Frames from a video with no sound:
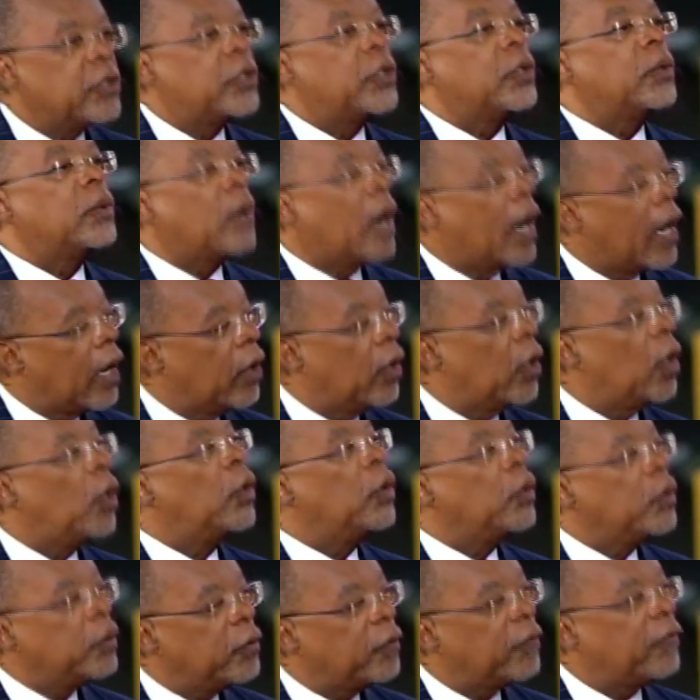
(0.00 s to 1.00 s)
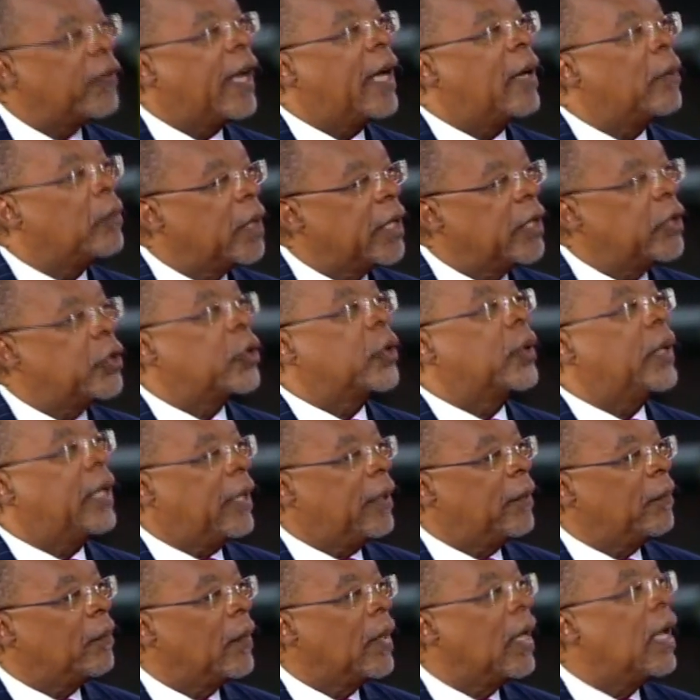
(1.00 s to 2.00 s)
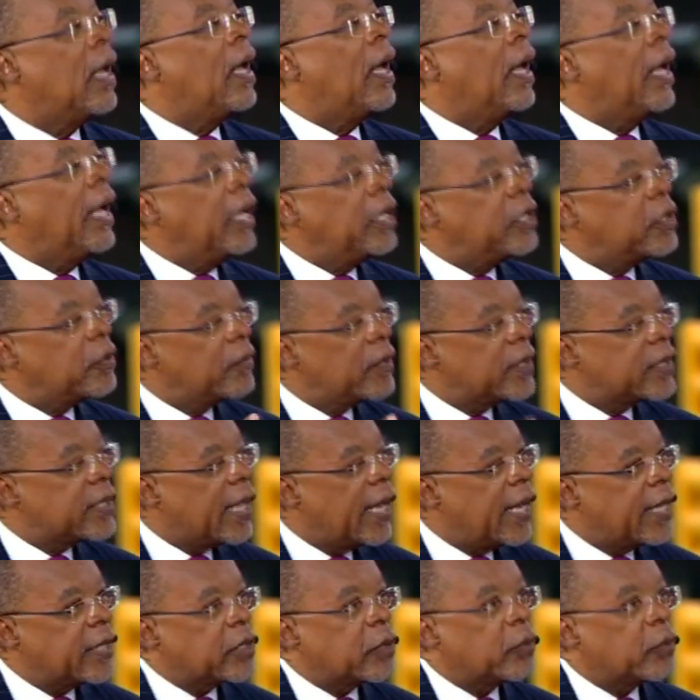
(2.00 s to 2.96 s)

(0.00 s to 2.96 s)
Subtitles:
do our own family tree. Each of us has